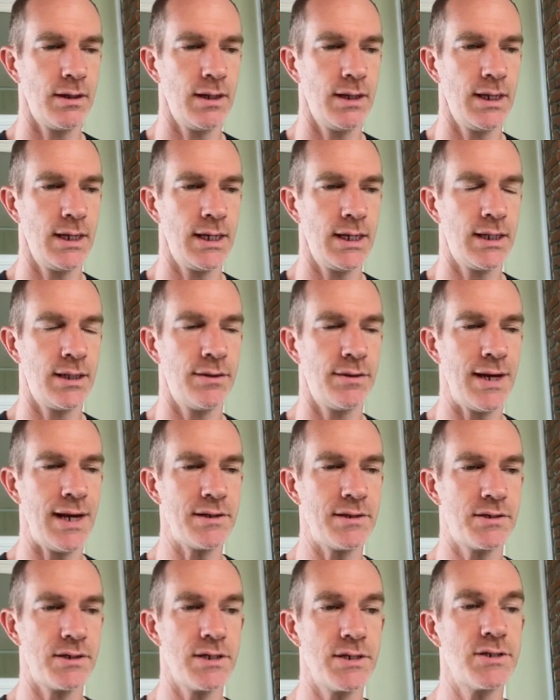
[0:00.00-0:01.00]
And
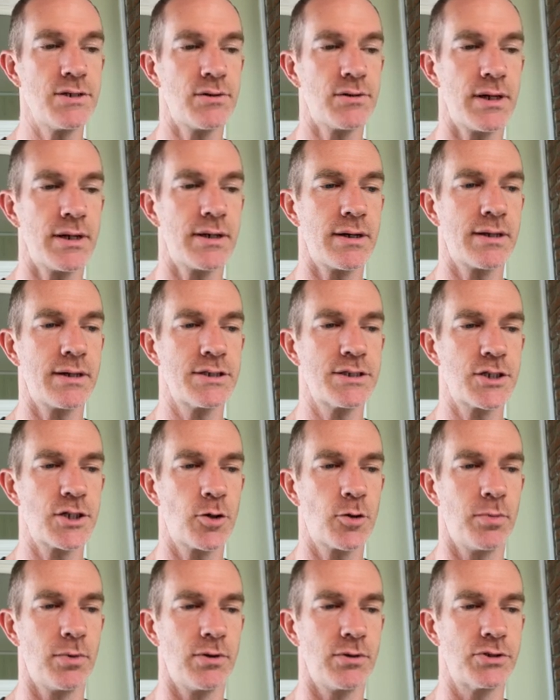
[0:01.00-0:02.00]
that does look like a
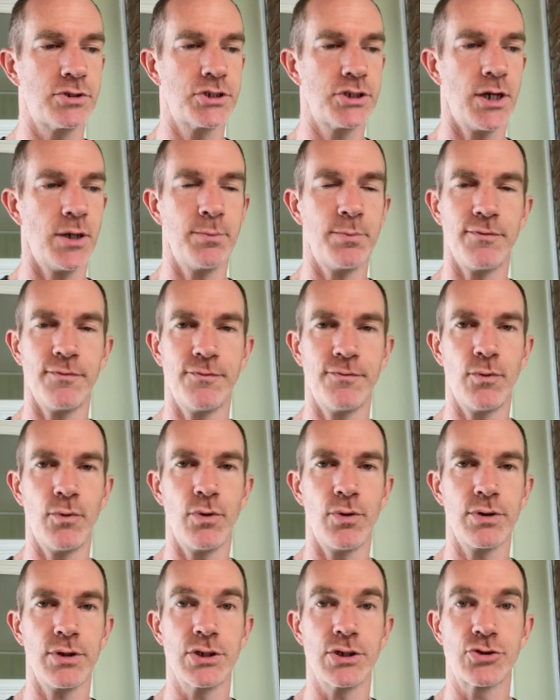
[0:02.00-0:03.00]
considerable jump
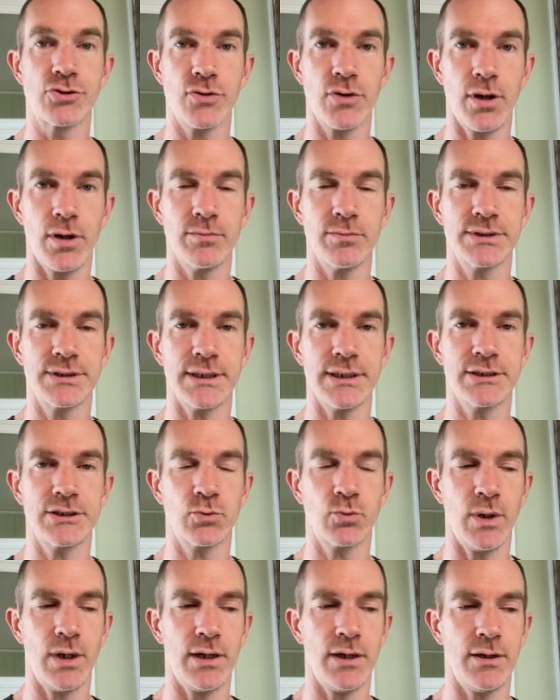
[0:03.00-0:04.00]
for the drums as
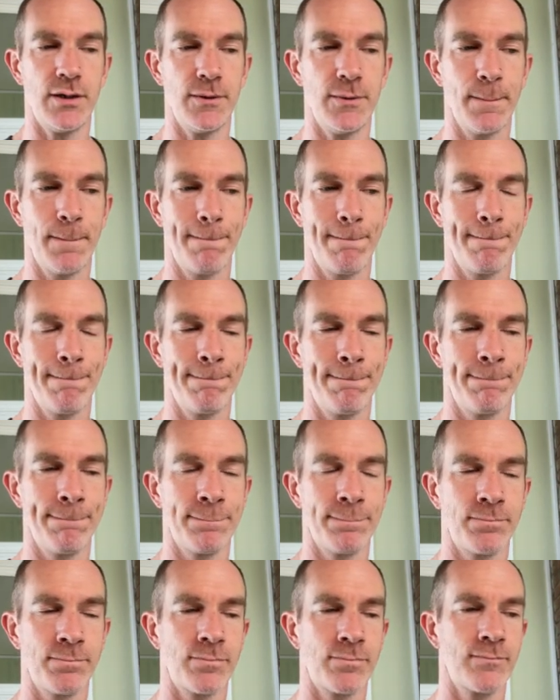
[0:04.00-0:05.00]
well.
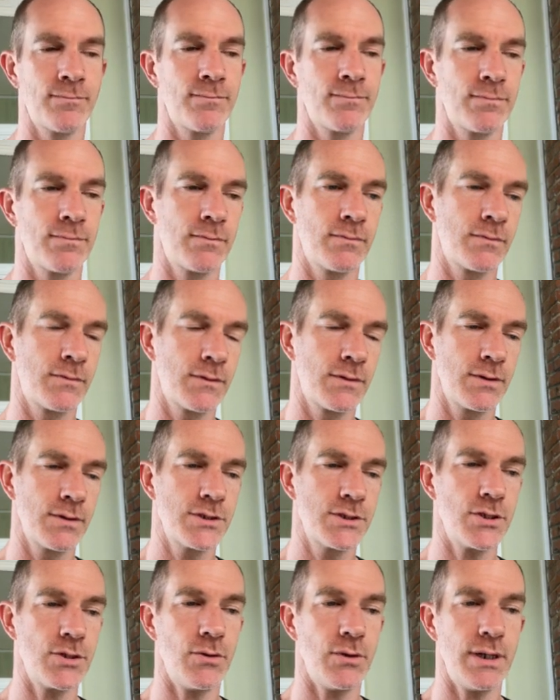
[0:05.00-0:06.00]

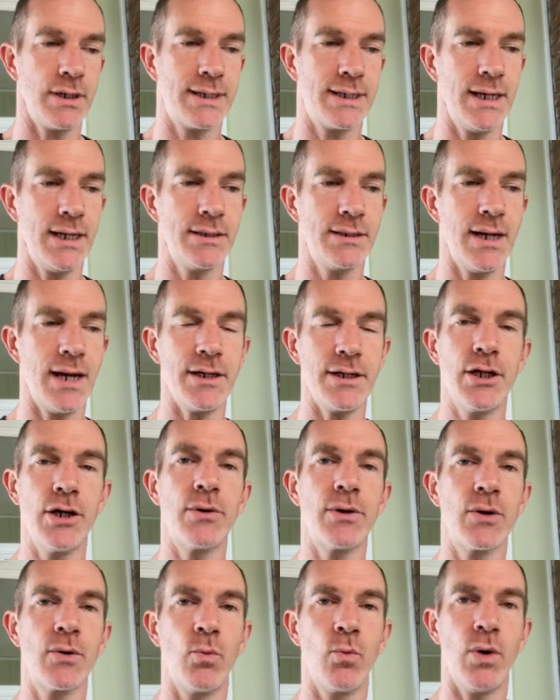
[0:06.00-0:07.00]
So again, not
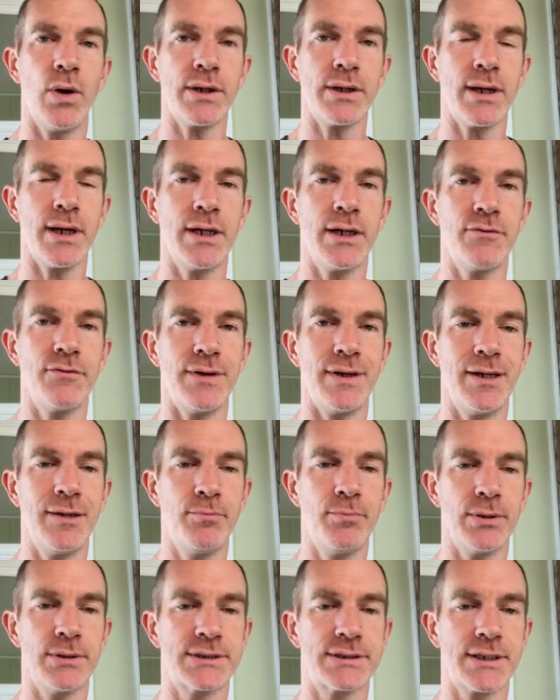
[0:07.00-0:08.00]
knowing what kind of
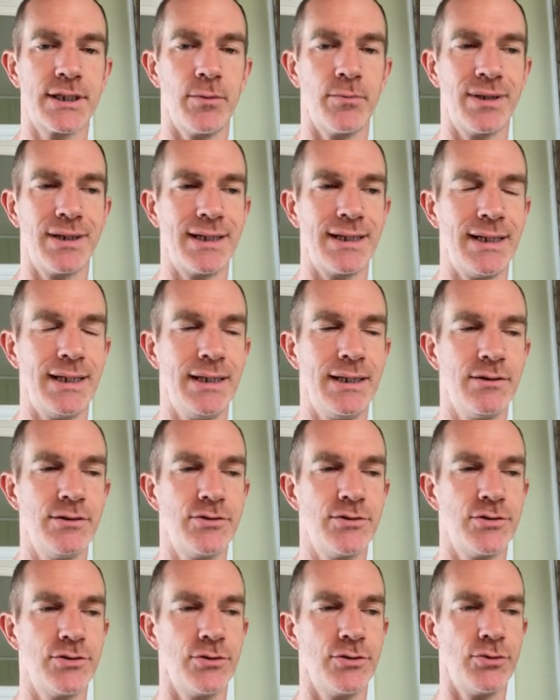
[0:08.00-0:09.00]
inputs coming
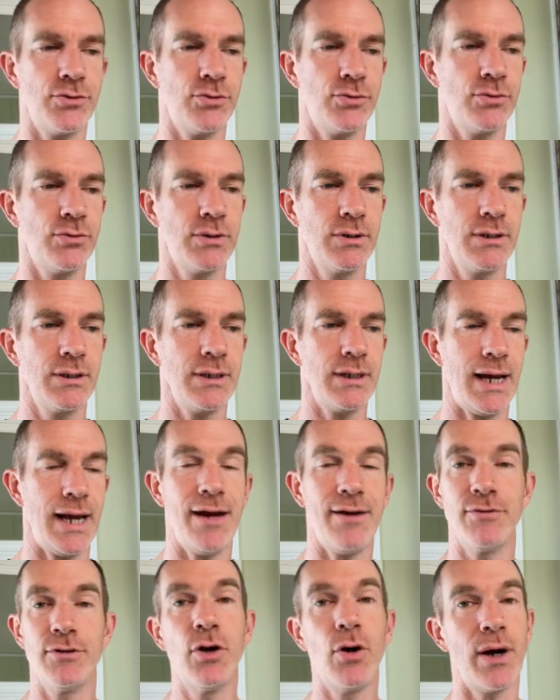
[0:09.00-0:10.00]
into, I
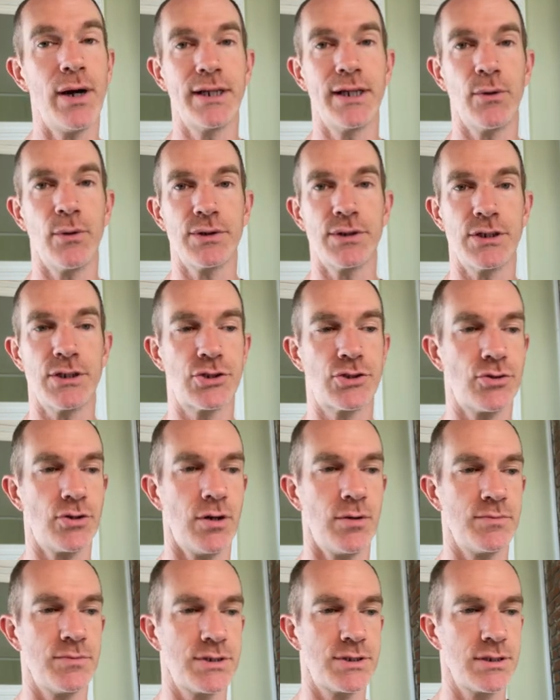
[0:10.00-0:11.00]
have no idea what this
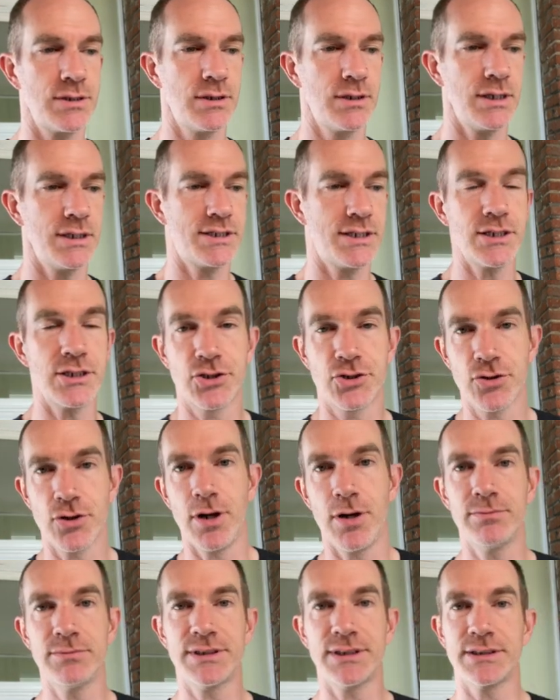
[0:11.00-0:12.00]
drums, it says
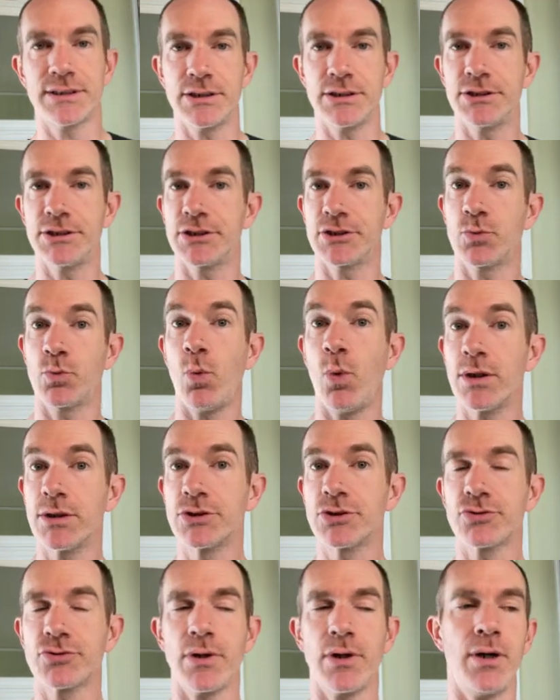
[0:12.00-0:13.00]
drums, is it just one
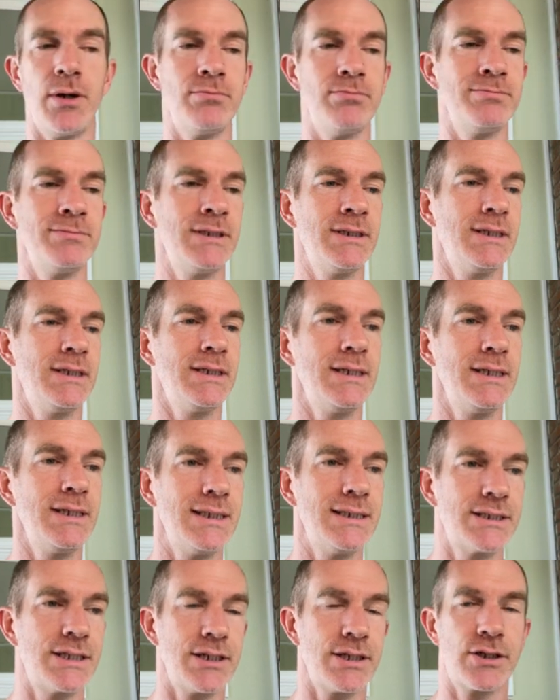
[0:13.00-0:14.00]
drum?
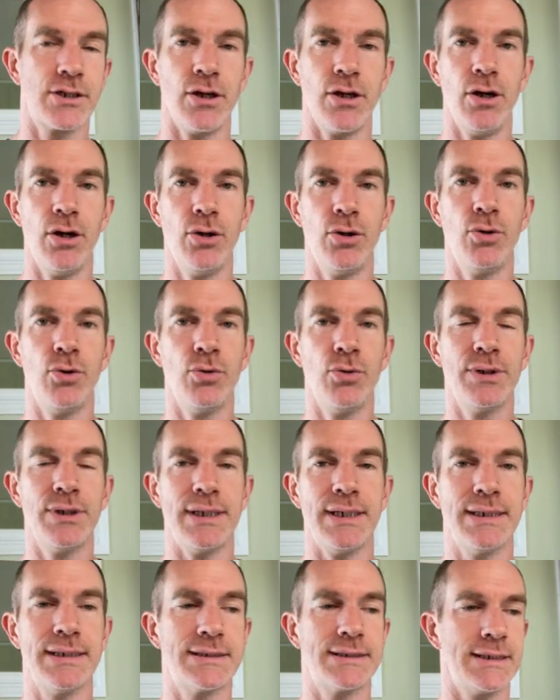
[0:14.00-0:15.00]
Is it a cajon?
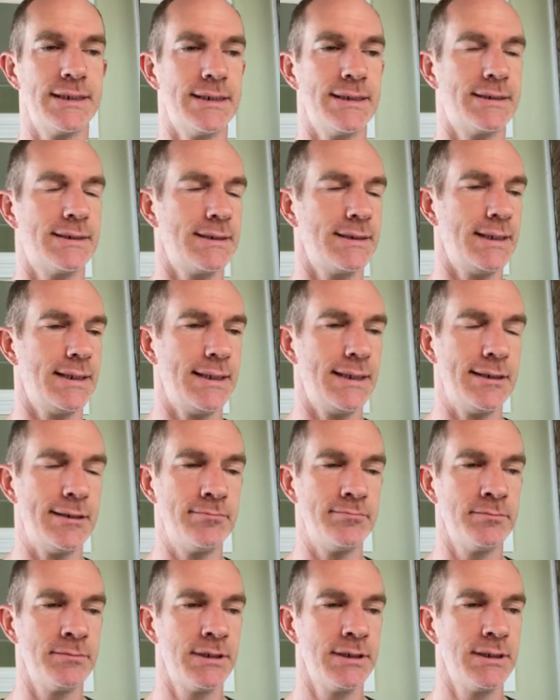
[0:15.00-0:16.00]
Is it,
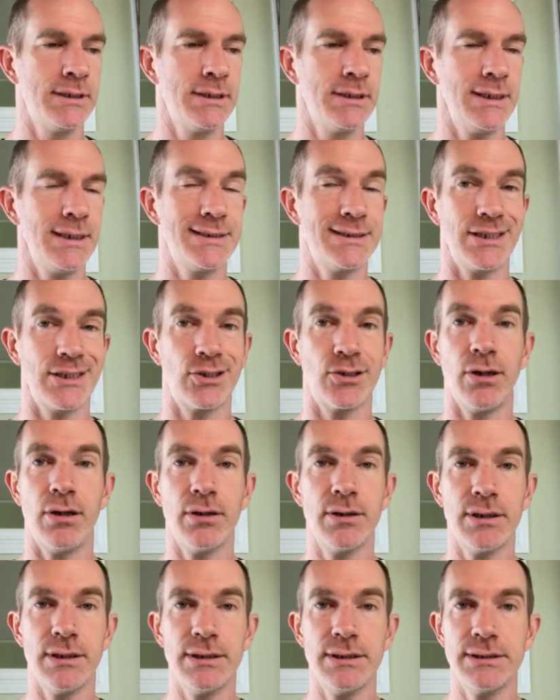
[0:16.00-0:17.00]
um, is it
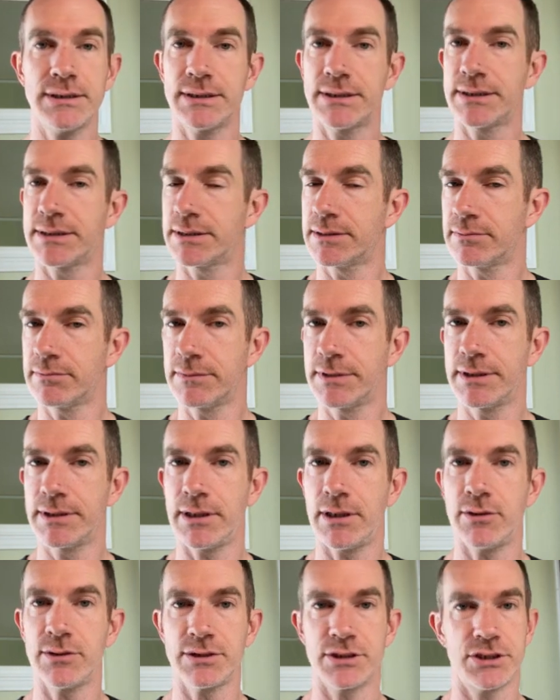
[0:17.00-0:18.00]
congas? You
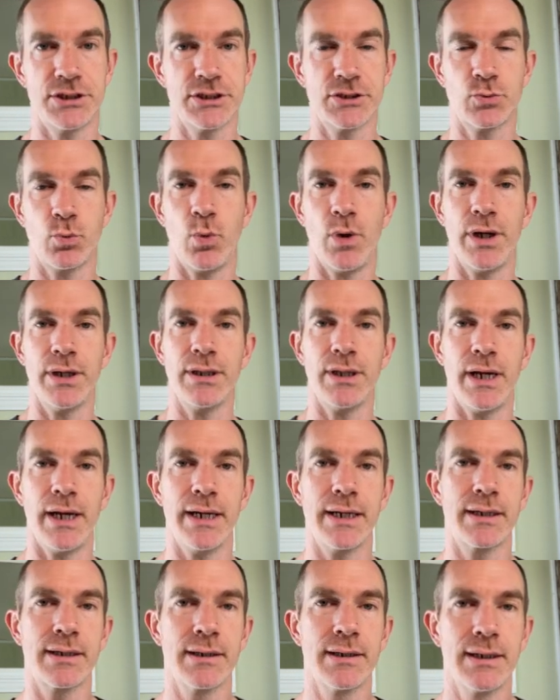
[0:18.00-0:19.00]
know, is it just one
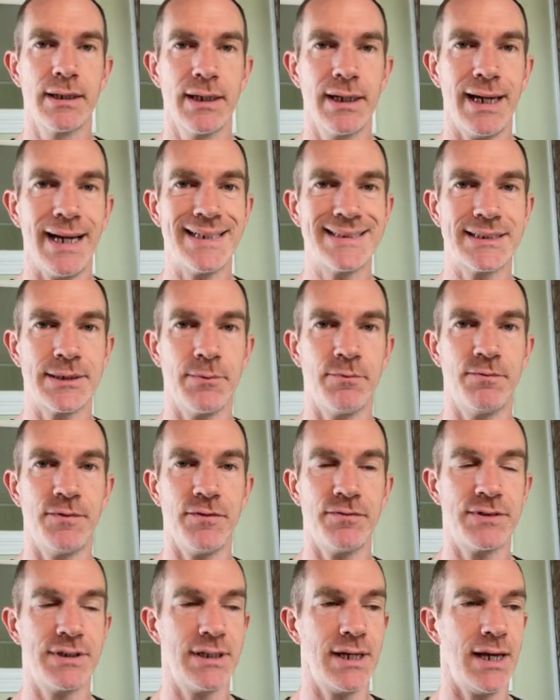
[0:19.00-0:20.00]
like
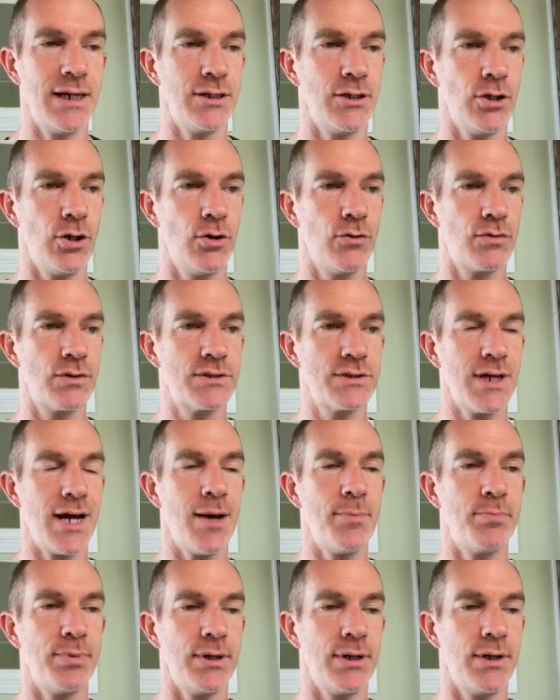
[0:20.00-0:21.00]
SM58 over top